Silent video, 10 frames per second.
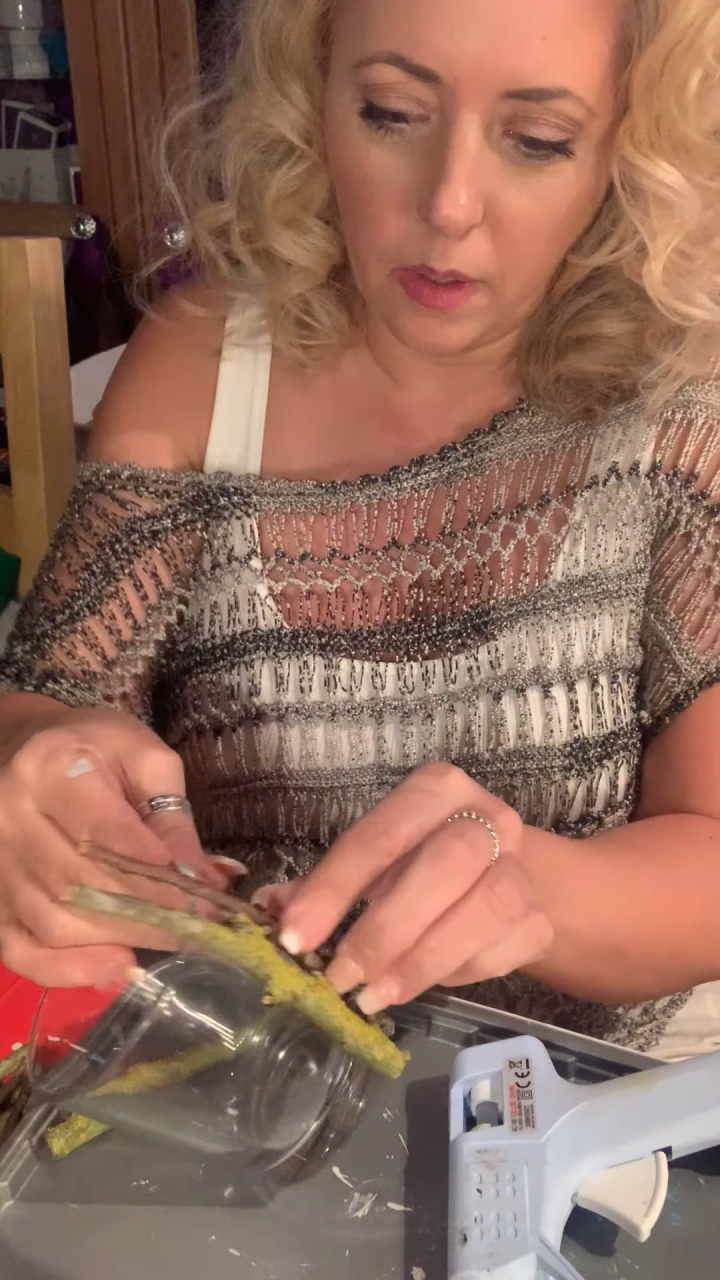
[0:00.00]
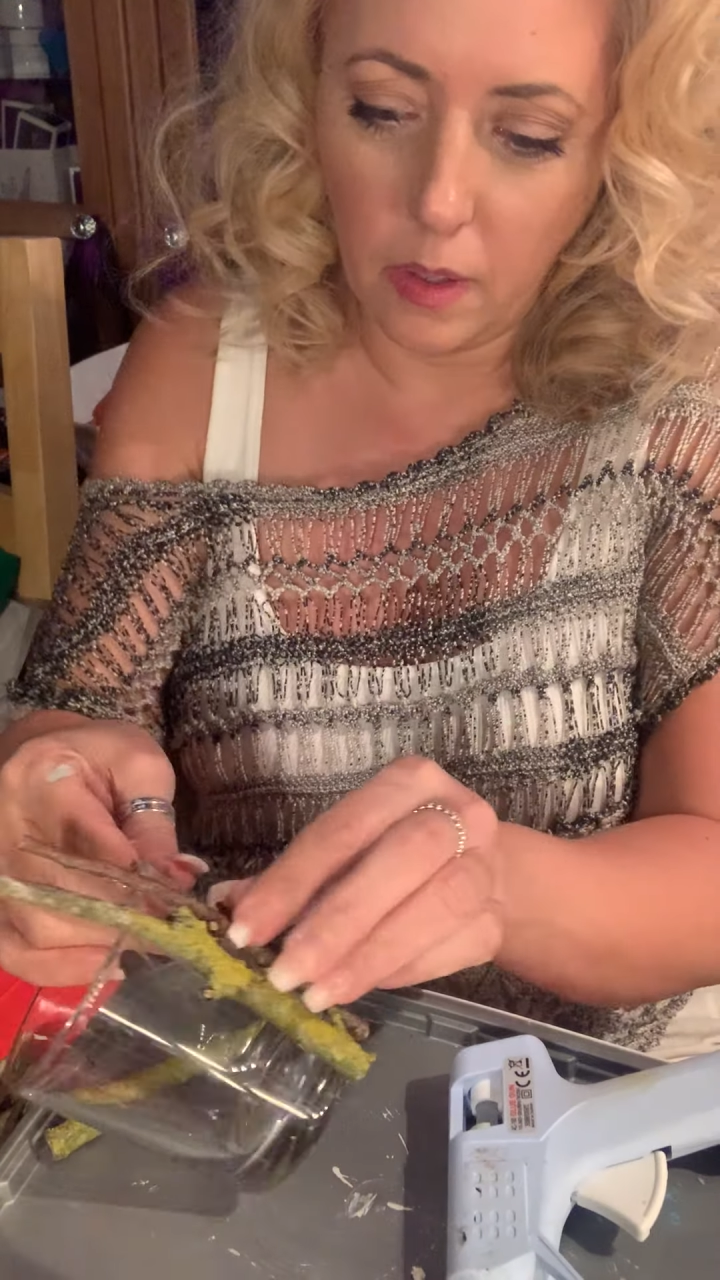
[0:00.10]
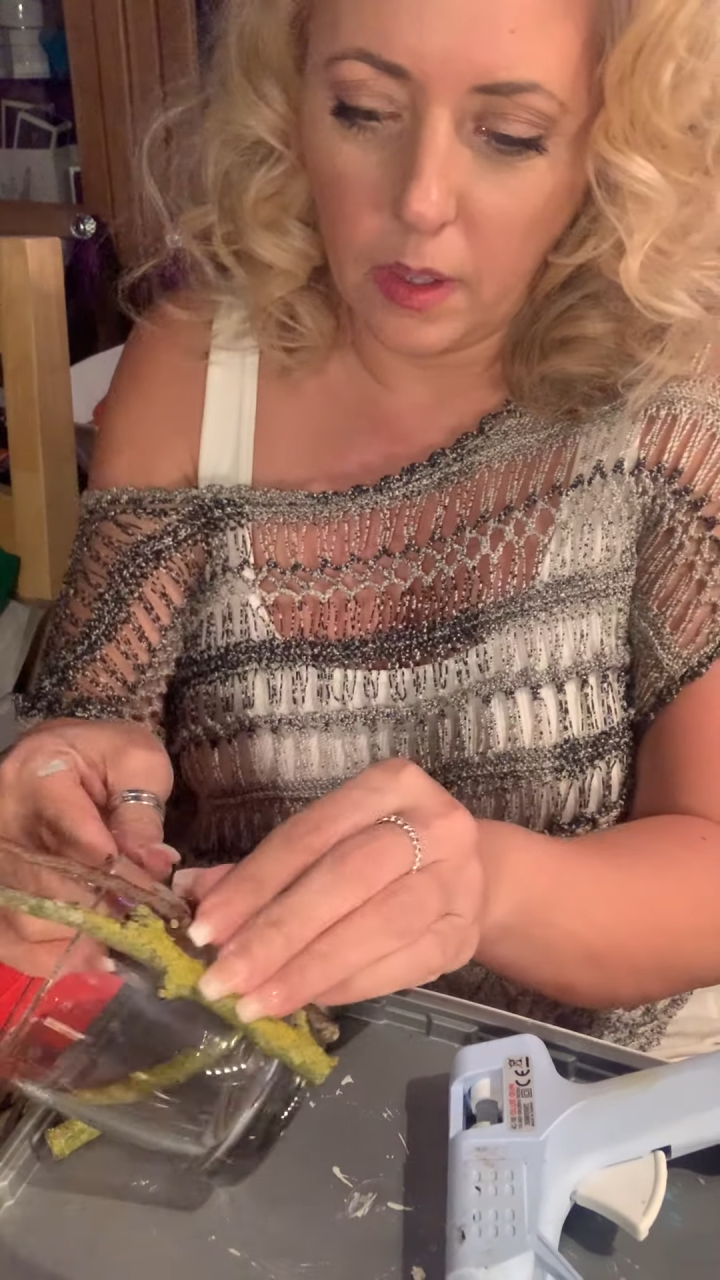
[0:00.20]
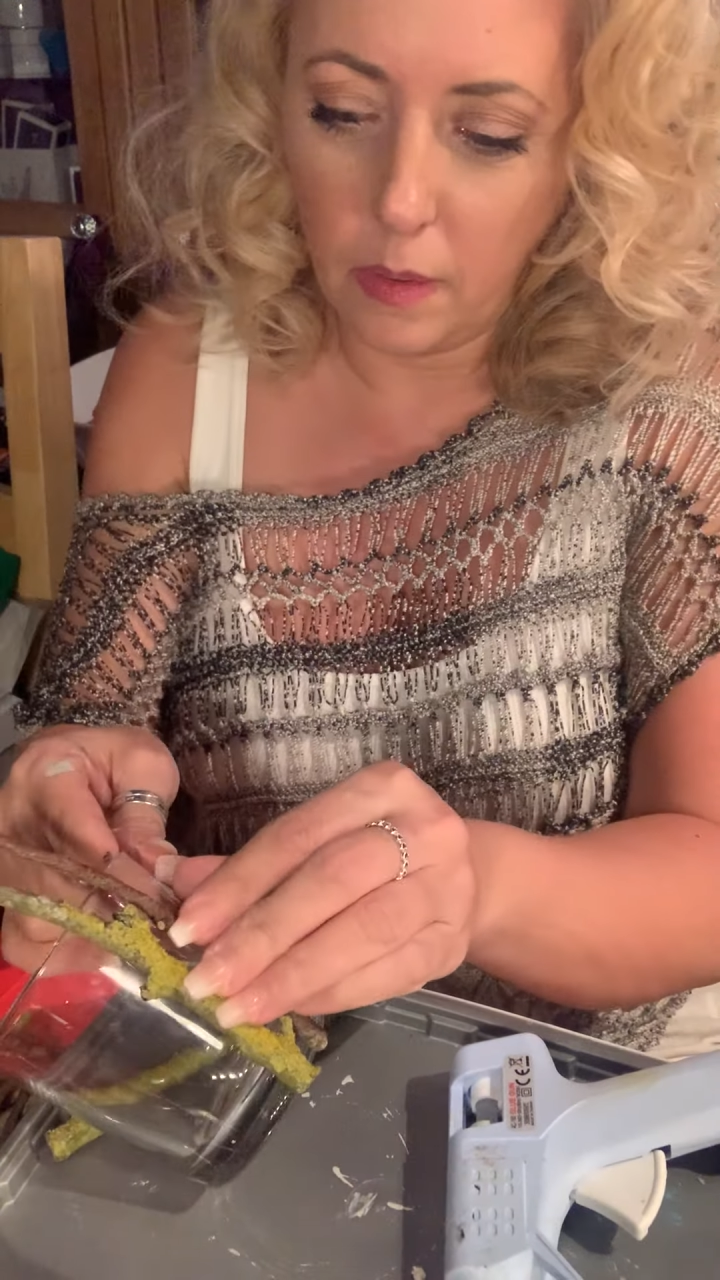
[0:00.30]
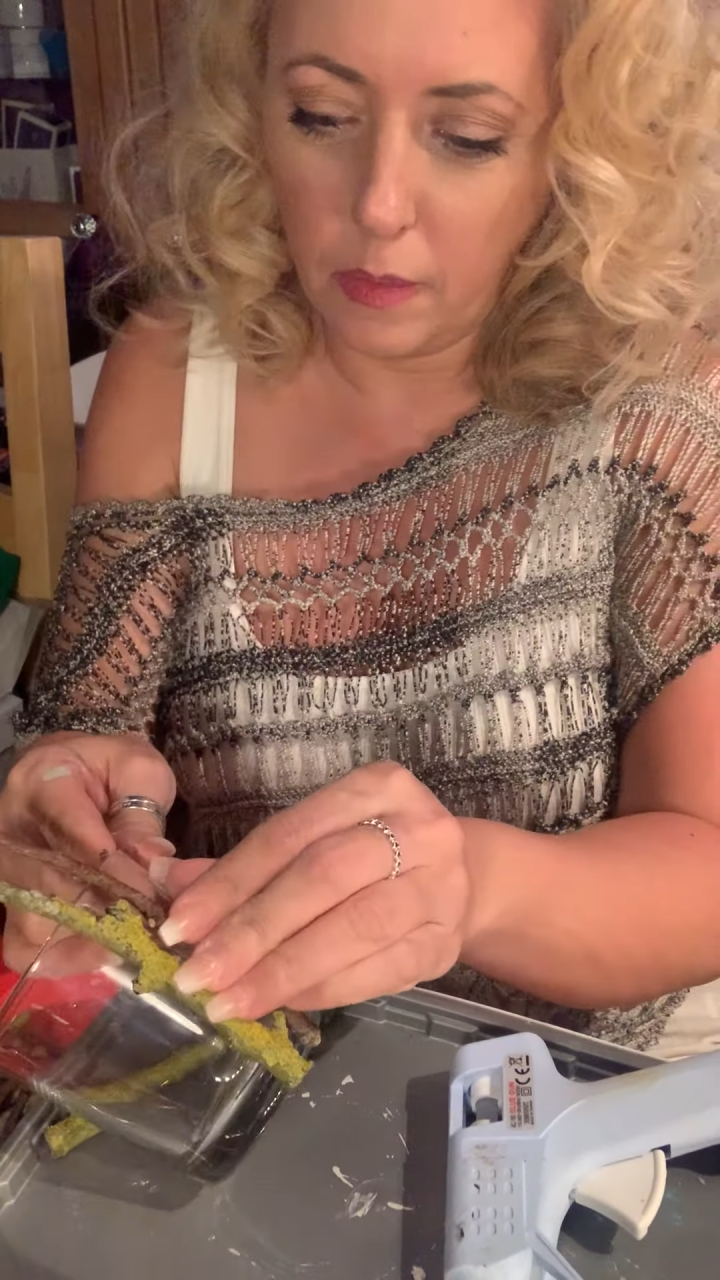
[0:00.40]
going
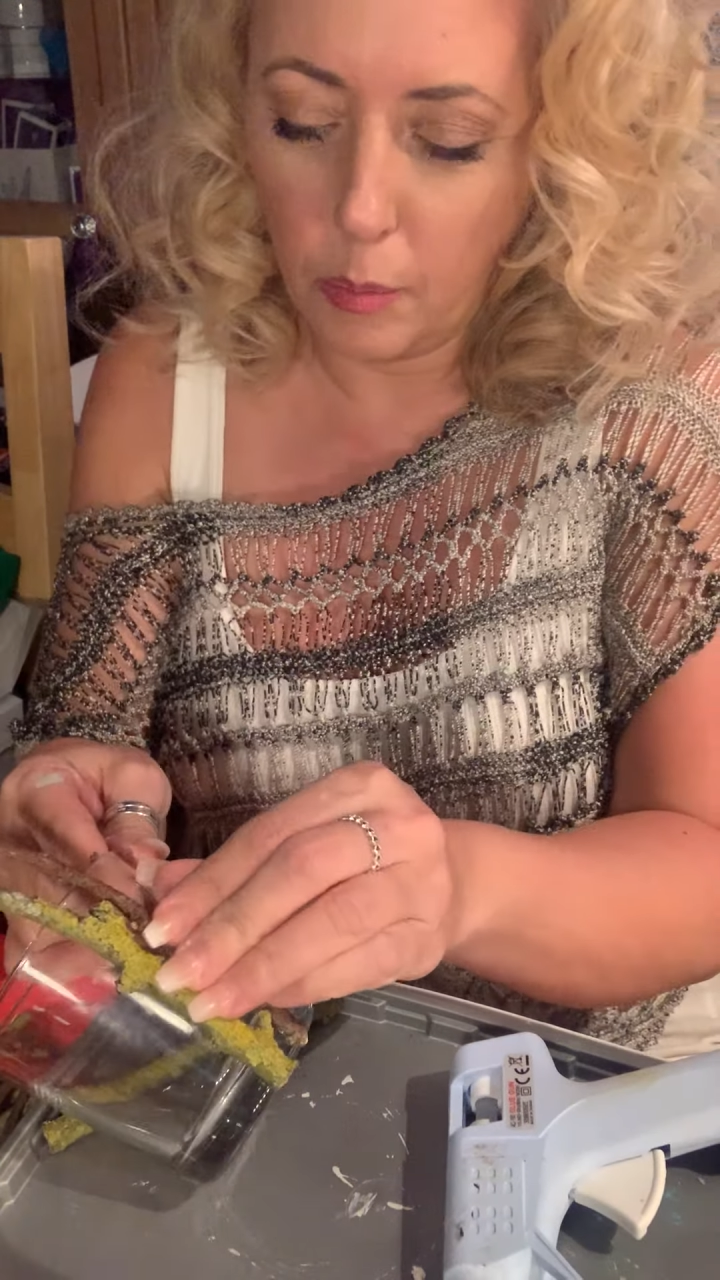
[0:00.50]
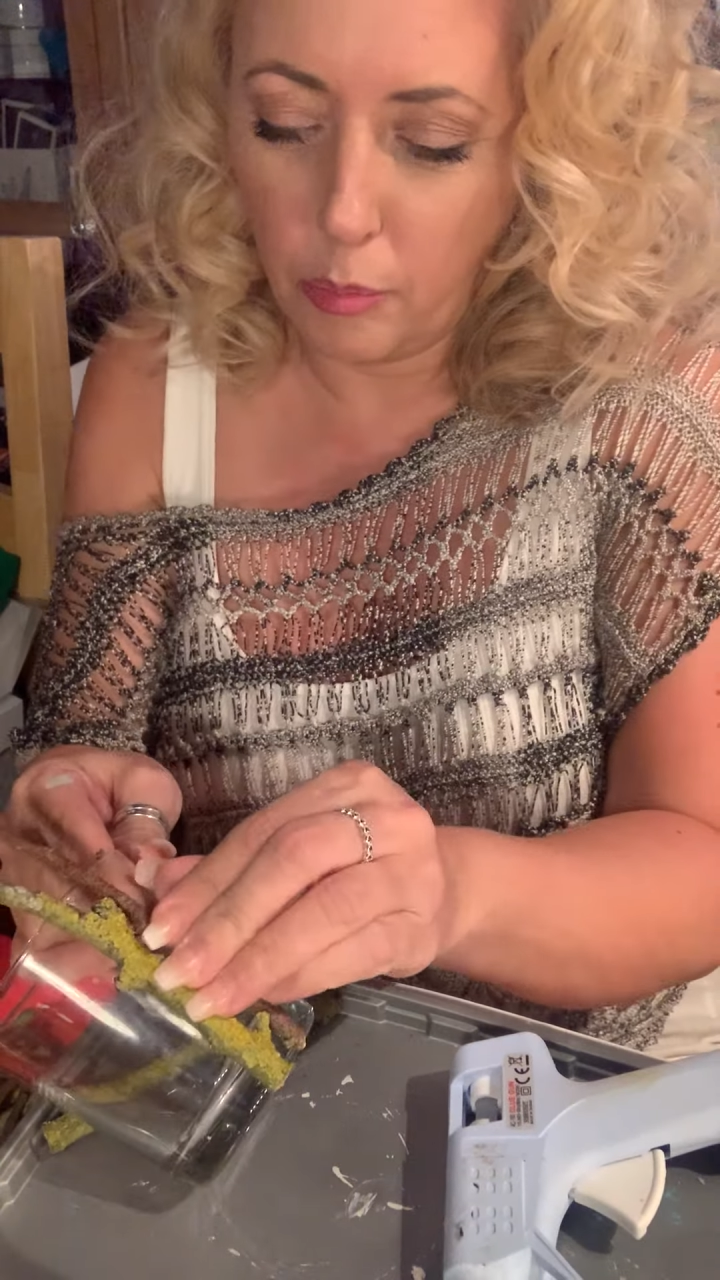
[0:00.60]
to have to